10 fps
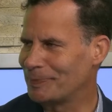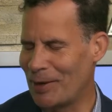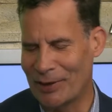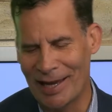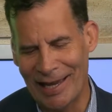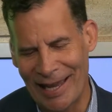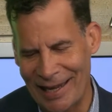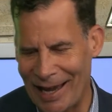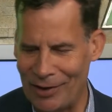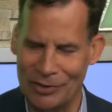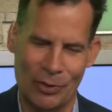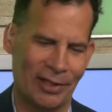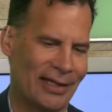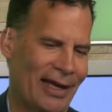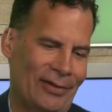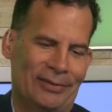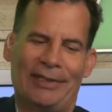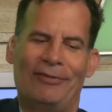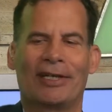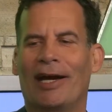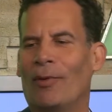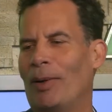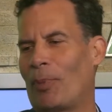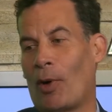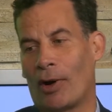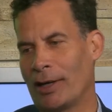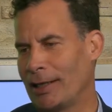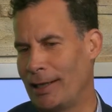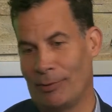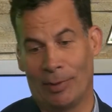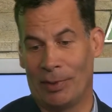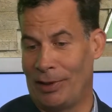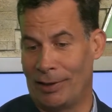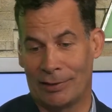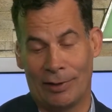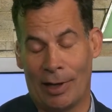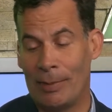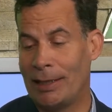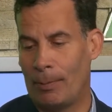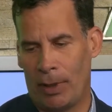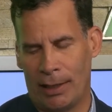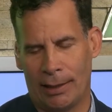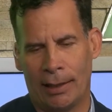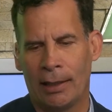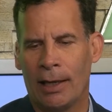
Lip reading: okay? And I don't even care what party anyone belongs to. I'm independent.